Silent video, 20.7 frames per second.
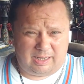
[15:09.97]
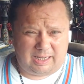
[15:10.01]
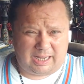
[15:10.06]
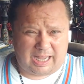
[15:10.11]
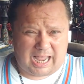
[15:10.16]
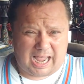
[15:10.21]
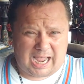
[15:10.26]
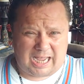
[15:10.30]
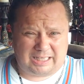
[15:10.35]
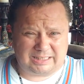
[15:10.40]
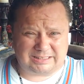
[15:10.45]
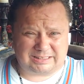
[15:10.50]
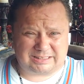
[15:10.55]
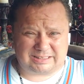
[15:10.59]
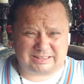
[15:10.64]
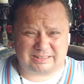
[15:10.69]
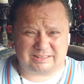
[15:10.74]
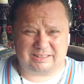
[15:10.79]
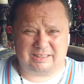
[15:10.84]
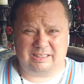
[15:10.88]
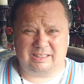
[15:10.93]

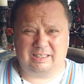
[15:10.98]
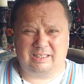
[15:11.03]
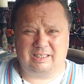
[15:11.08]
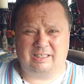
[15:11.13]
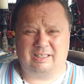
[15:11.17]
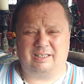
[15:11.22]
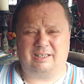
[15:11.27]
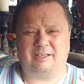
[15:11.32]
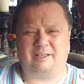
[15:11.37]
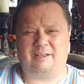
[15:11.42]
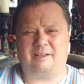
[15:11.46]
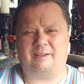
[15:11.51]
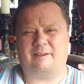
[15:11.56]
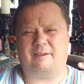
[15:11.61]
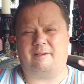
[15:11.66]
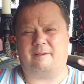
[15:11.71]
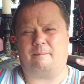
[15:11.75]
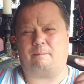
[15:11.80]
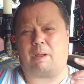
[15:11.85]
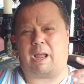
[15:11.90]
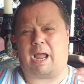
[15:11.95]
has
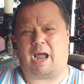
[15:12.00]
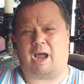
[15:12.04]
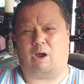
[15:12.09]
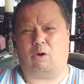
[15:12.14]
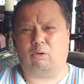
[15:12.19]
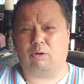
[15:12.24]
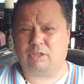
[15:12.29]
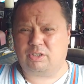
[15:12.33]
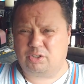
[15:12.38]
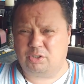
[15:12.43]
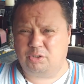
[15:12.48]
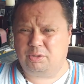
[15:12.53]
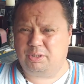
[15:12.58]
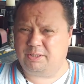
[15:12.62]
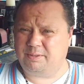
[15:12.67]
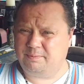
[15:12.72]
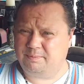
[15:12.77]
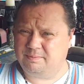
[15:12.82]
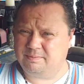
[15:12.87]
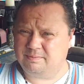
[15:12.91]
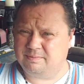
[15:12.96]
power to
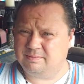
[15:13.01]
it.